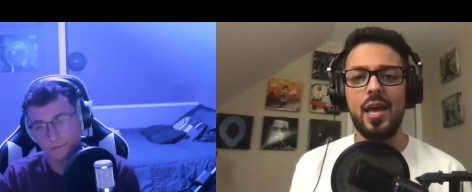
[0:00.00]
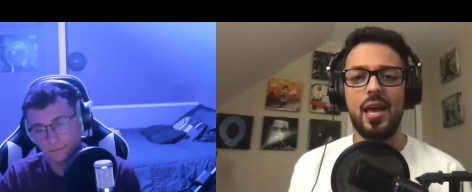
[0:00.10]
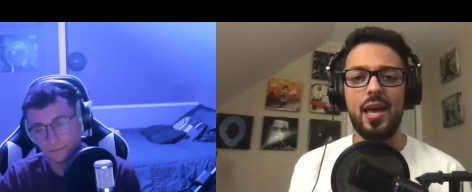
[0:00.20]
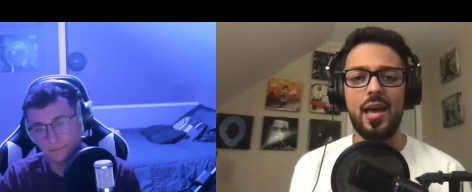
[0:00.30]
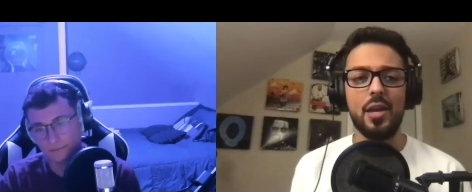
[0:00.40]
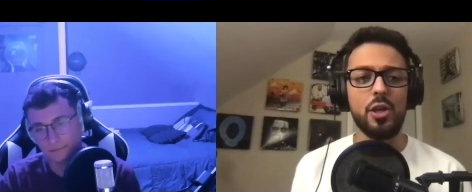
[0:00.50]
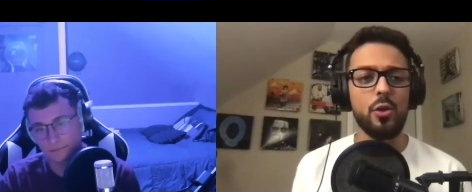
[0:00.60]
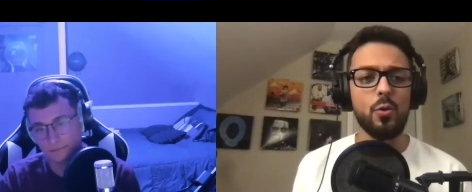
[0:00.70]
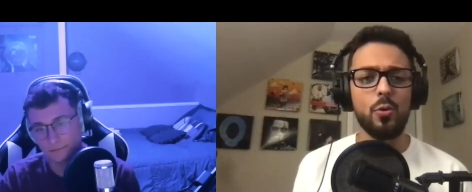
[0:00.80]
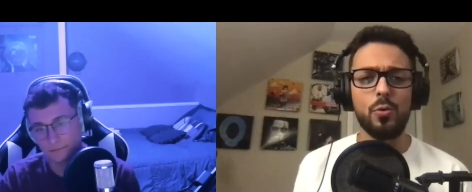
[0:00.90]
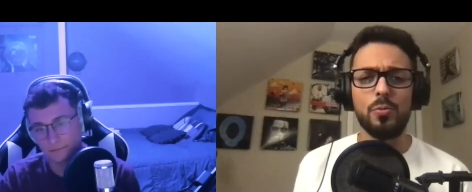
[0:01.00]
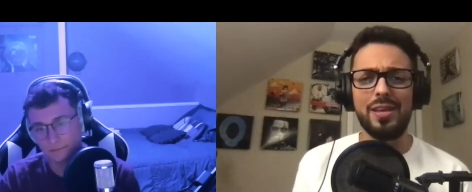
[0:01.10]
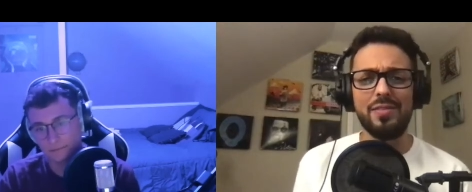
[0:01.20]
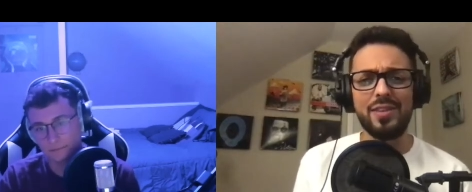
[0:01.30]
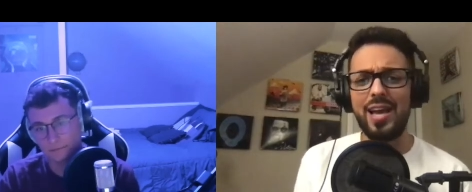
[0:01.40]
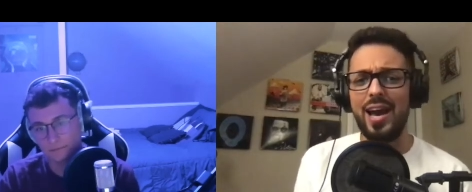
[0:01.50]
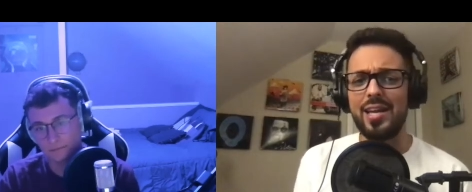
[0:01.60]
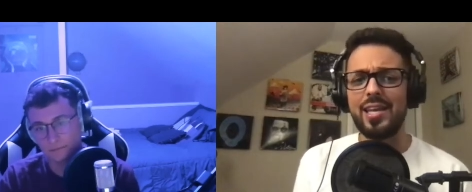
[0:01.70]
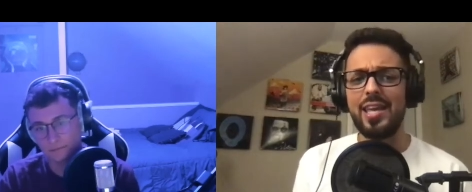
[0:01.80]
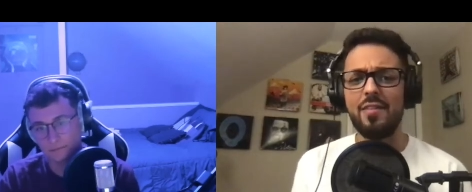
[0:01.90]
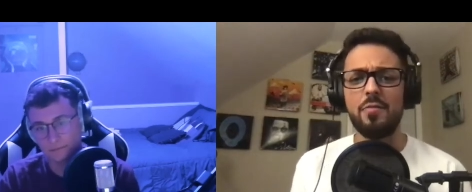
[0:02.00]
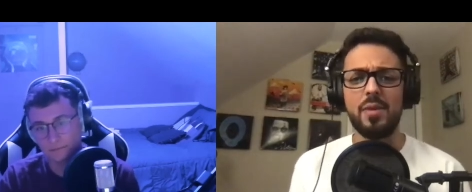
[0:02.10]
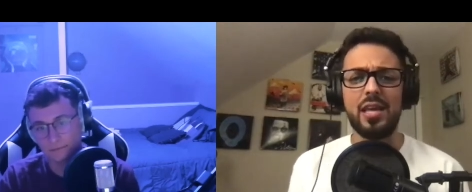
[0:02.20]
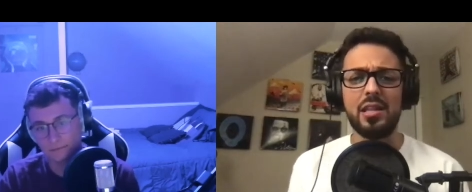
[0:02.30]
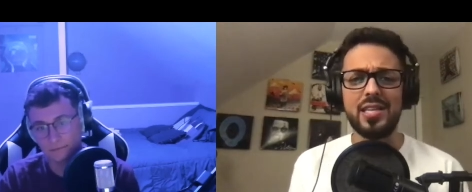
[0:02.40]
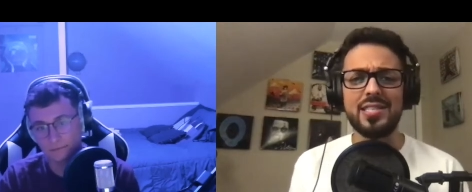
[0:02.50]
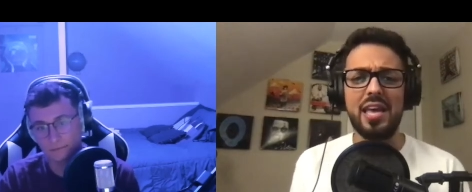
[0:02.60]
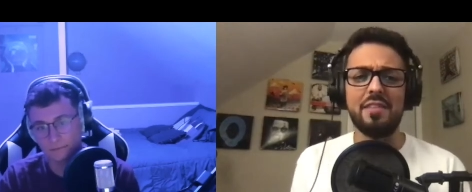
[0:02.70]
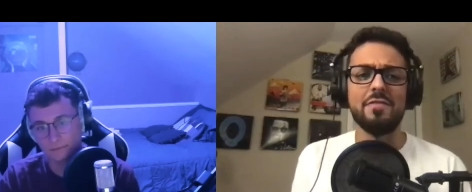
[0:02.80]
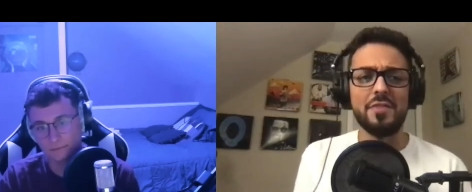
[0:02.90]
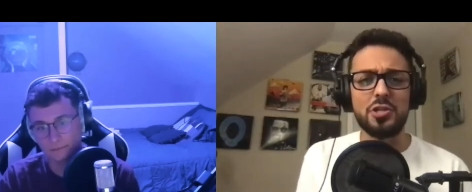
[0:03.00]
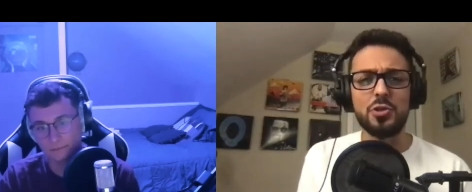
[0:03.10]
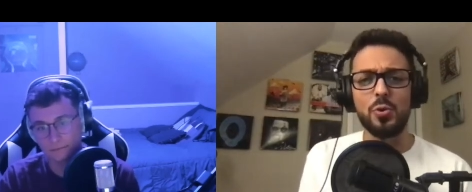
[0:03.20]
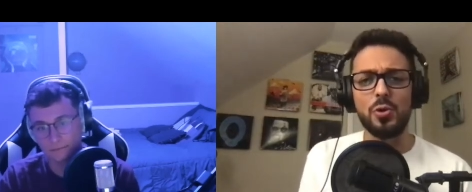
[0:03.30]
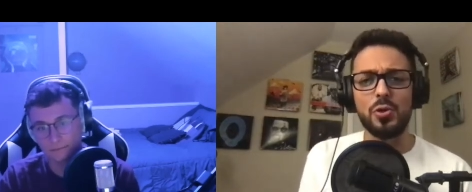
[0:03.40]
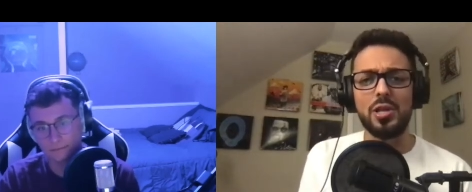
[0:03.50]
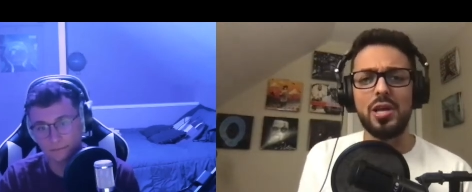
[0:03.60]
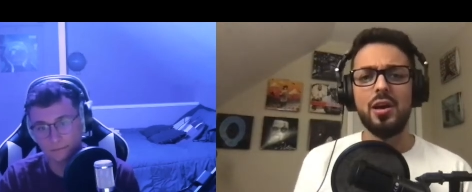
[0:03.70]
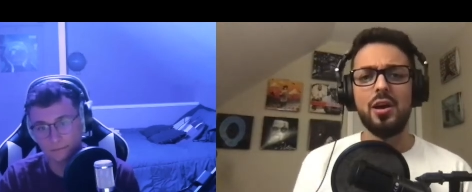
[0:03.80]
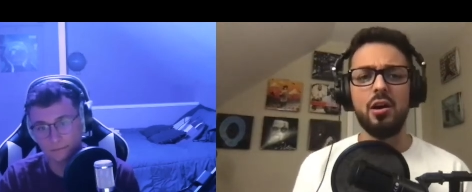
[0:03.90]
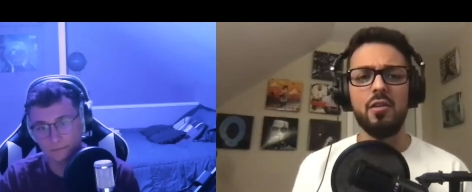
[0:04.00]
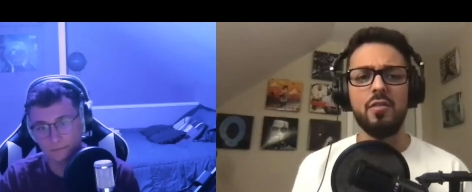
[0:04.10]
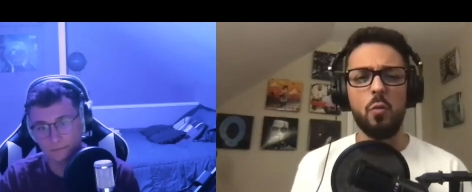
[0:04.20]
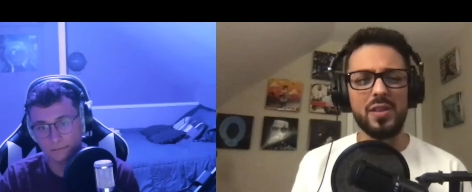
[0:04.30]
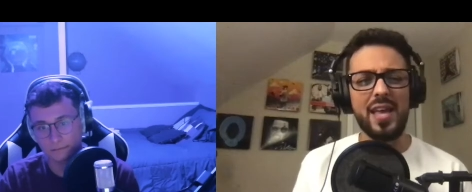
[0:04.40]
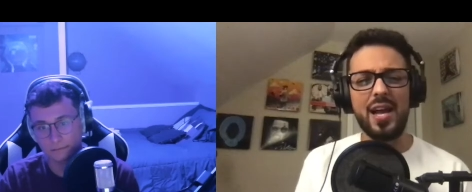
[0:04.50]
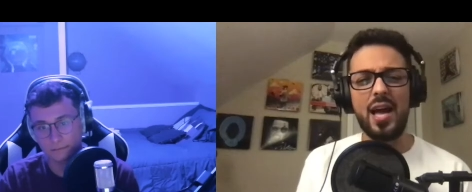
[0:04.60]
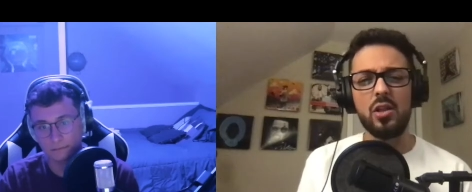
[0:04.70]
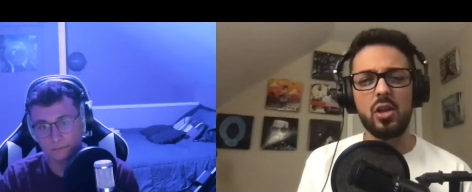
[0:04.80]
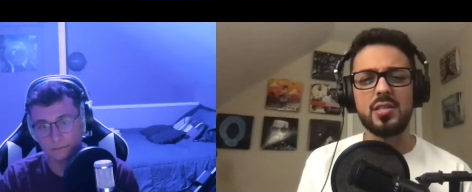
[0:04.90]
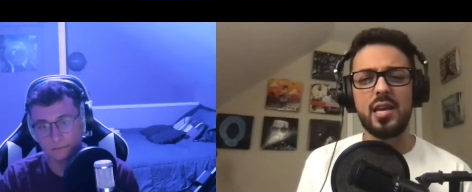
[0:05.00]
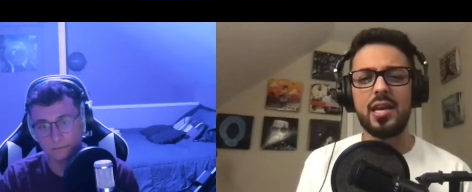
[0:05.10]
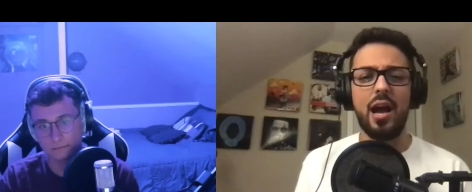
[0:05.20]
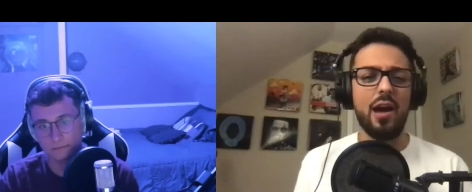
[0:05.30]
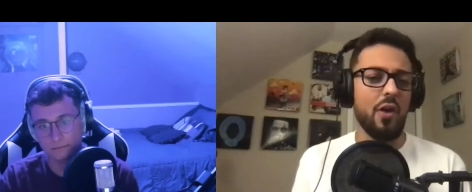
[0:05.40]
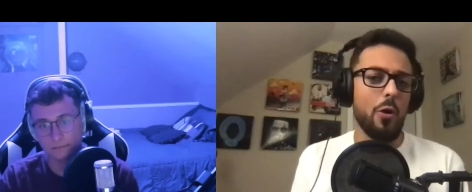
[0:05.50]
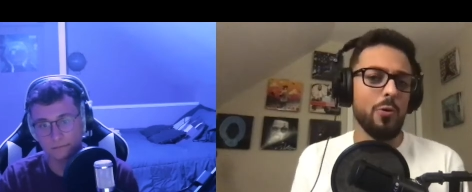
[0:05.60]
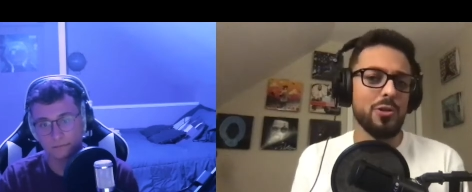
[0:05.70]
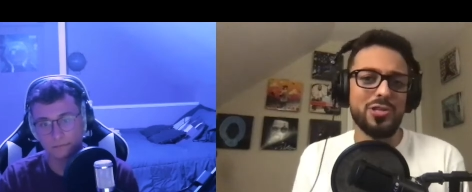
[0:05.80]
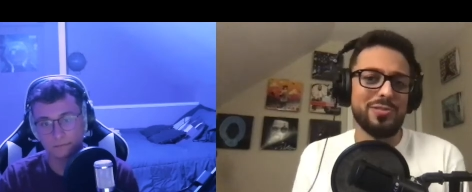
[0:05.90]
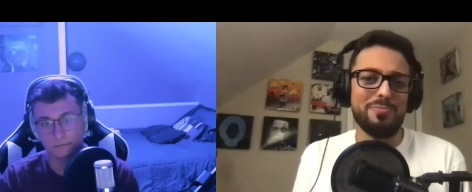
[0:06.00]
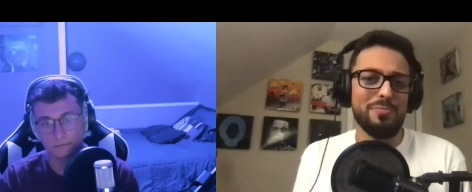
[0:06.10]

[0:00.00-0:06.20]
Speaker 1: And you even kind of gave me at least a visual of what that kind of looks like. I've always just